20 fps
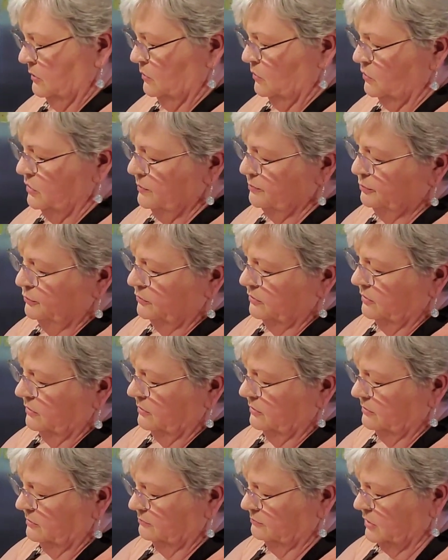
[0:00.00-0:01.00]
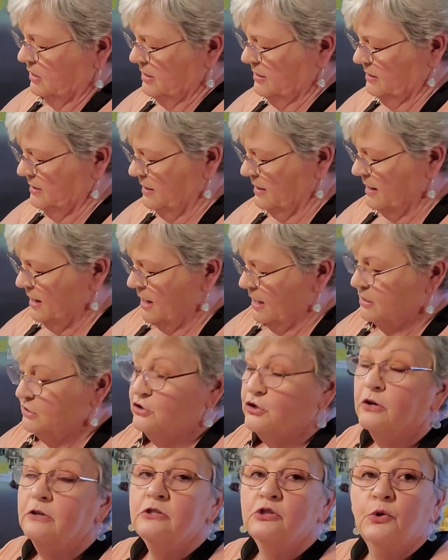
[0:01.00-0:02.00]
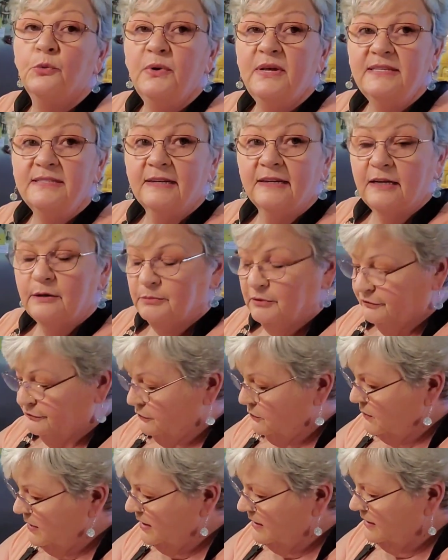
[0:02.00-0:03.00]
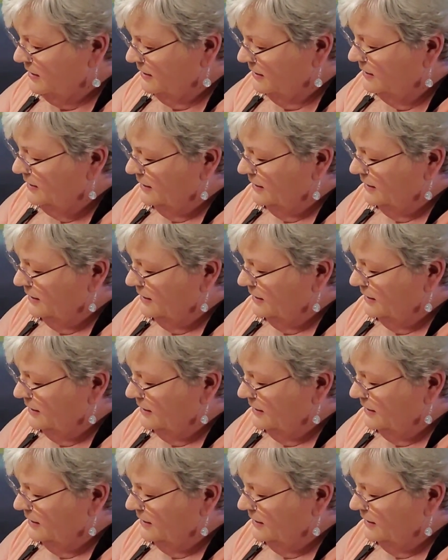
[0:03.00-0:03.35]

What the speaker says: Whoops. Started squeezing it before